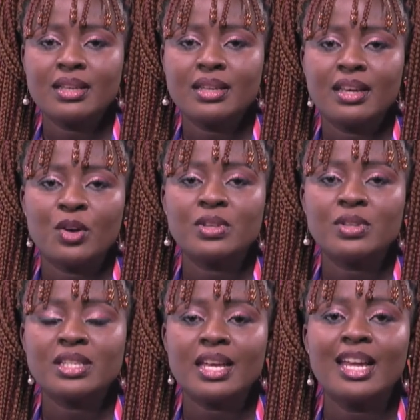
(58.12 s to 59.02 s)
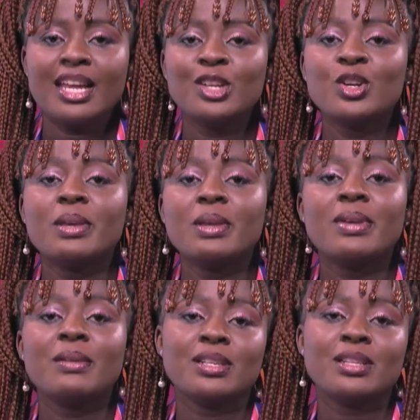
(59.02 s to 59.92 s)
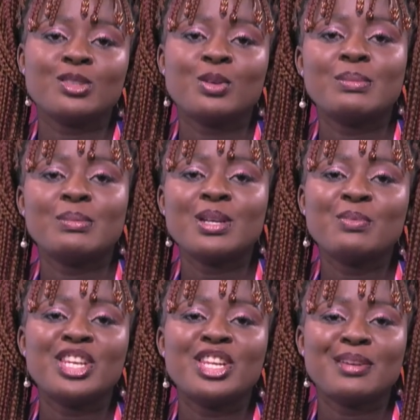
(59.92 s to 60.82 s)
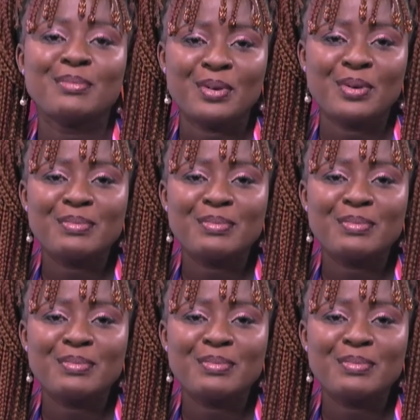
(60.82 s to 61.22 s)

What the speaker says: You almost say, Indomie Babies, no, I'm saying we name no, but